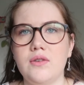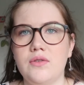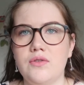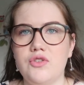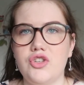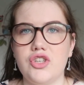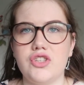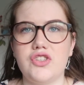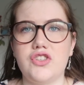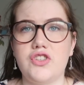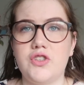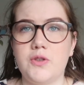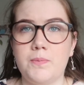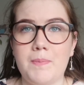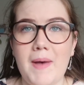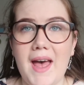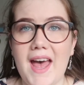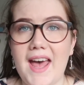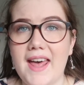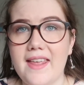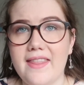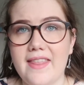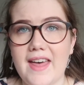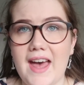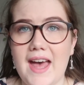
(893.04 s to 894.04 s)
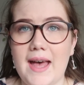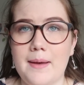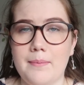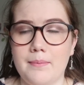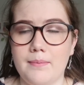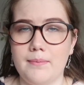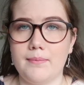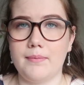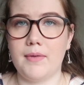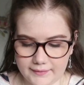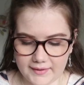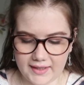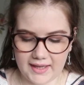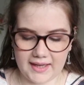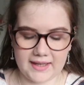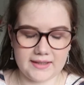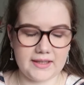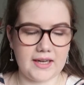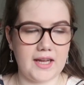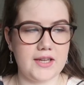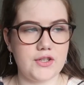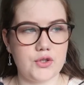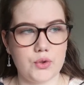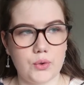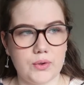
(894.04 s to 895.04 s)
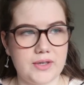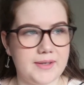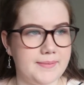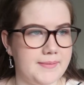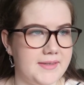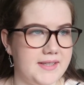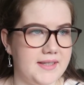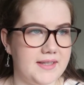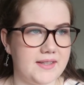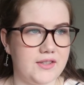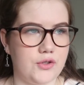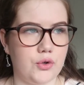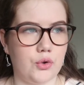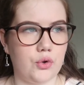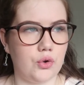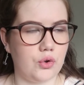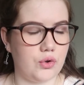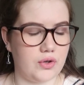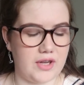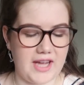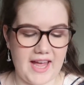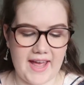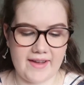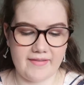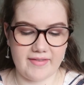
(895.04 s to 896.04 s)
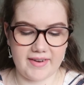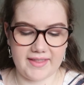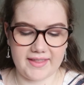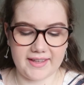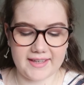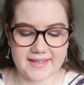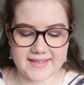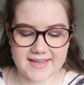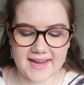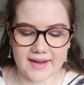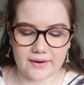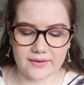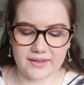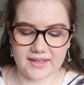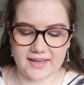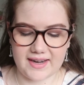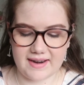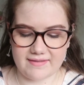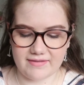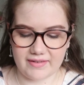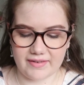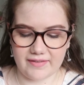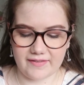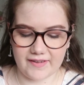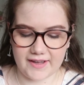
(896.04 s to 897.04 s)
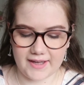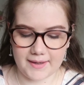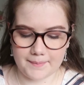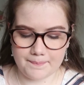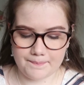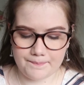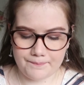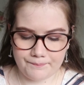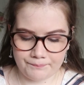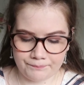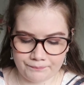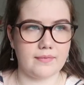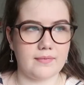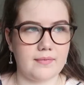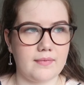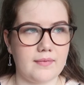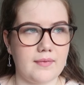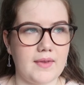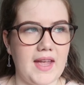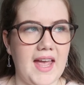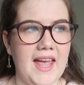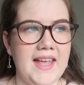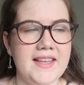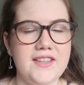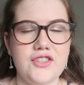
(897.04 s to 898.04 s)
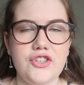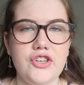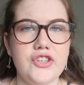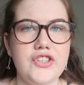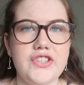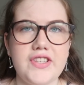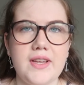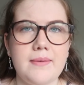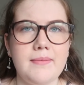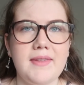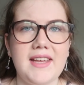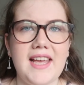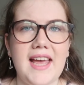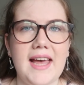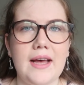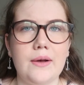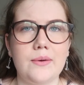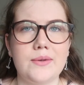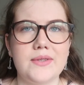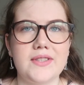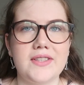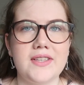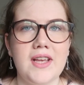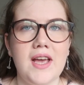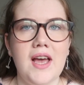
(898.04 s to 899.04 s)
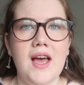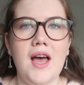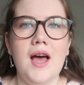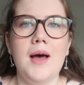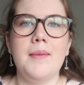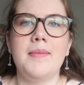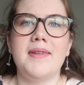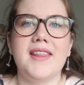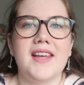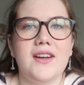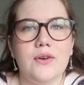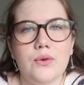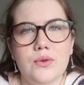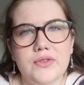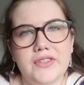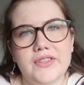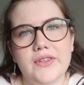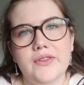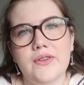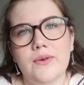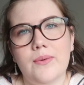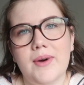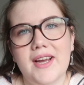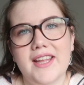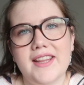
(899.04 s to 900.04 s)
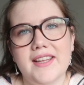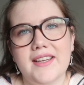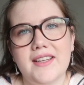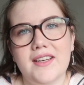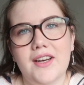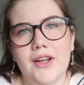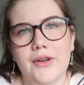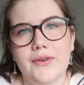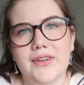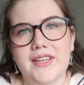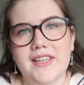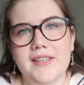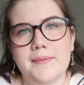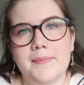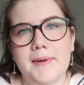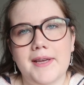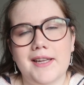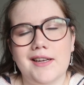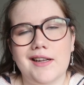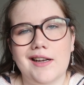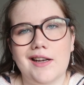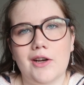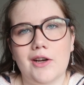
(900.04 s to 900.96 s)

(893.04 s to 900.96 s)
Just spare them. And like talk everything down and everything. It's just something else. But then also the way that Loki's being a